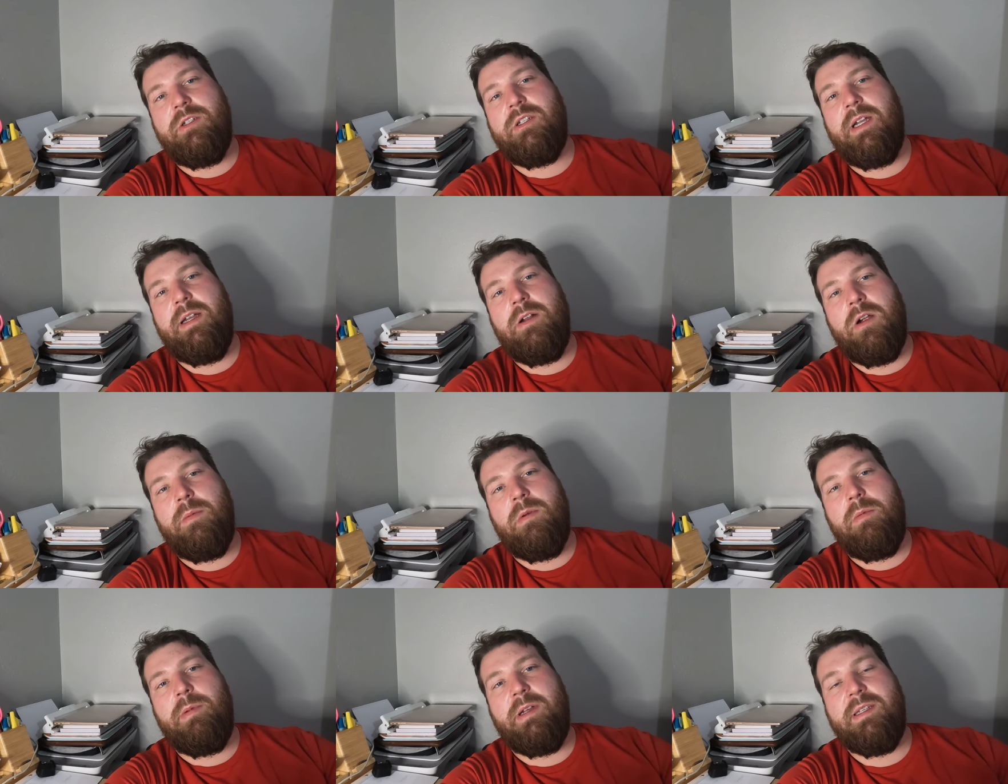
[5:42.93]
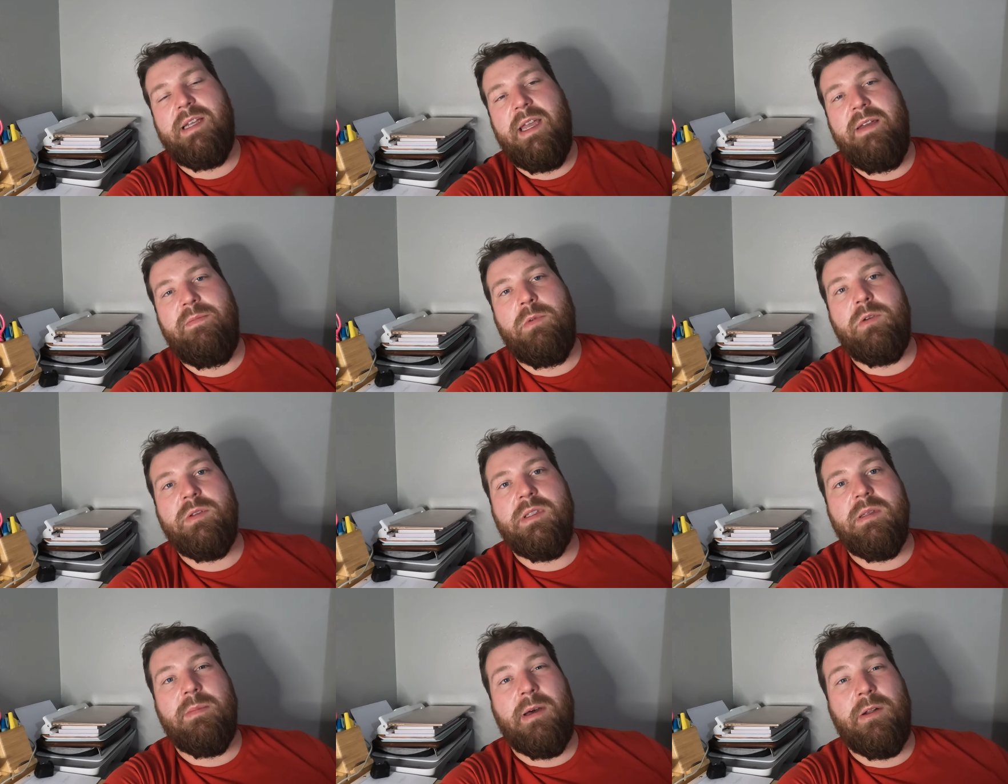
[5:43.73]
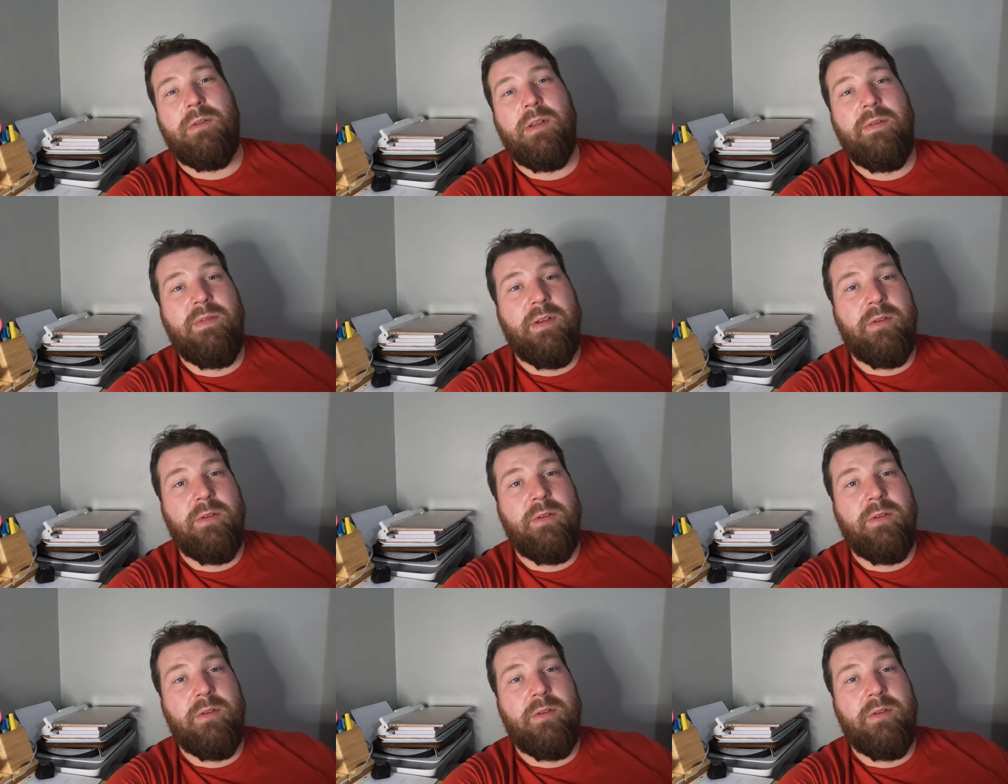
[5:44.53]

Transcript: Shine Armor because I have most of the bottle left.